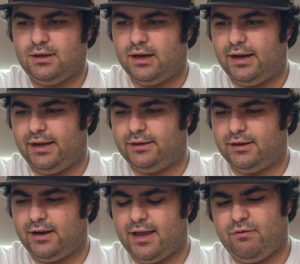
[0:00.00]
And
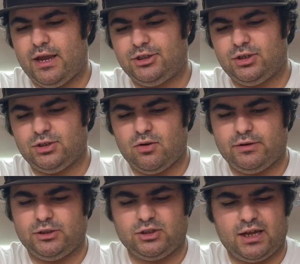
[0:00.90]
aviation has
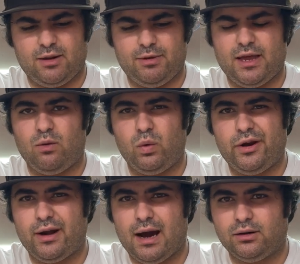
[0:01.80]
always just kind of been that
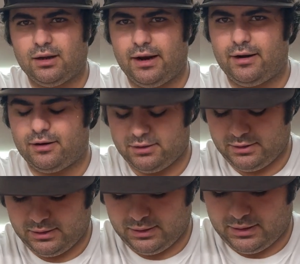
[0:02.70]
weird outlier.
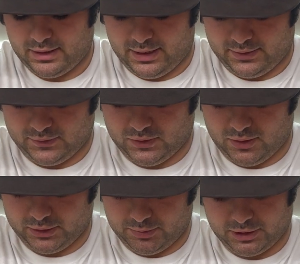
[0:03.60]
And
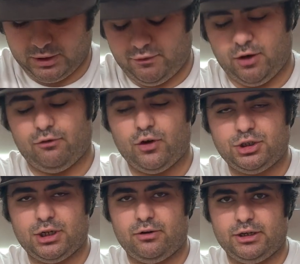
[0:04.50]
so, especially if you're a
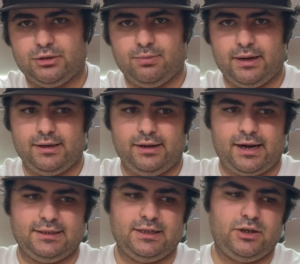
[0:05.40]
first generation pilot,
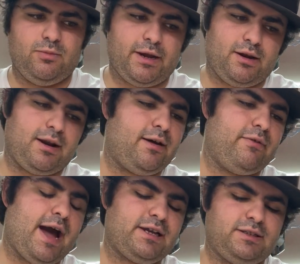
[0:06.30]
like I said, you might not have
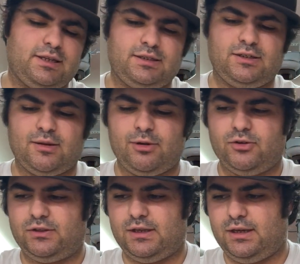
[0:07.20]
access to some of
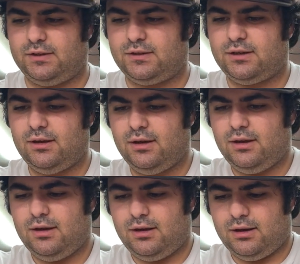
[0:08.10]
those things
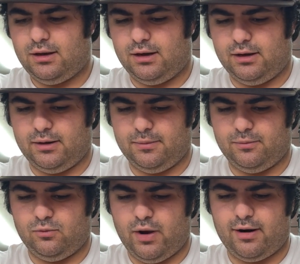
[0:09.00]
right